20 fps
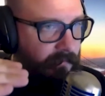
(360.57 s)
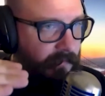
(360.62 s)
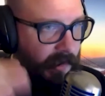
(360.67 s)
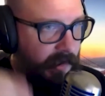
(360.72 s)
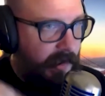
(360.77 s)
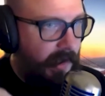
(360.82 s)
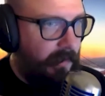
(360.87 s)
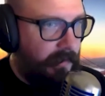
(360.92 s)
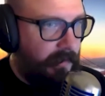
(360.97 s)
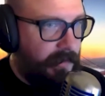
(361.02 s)
the
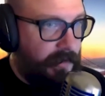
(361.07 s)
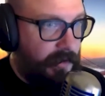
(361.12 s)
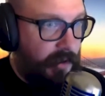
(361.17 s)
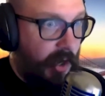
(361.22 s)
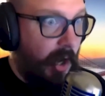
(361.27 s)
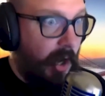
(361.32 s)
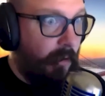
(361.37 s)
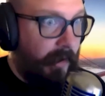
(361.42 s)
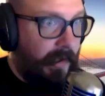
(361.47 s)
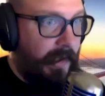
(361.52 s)
colors,
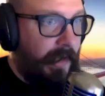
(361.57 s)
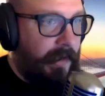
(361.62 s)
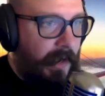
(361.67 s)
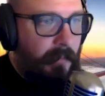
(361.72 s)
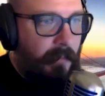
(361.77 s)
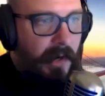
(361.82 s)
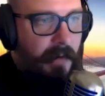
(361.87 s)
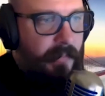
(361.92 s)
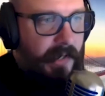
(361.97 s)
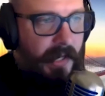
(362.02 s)
knowing that
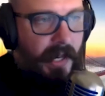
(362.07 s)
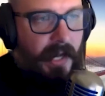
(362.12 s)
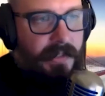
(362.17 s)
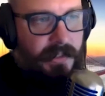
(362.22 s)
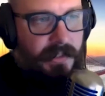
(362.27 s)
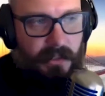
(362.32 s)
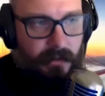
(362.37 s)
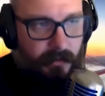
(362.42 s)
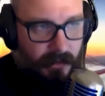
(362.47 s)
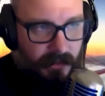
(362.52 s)
they might be
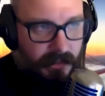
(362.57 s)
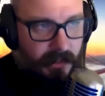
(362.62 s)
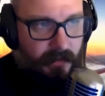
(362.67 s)
executed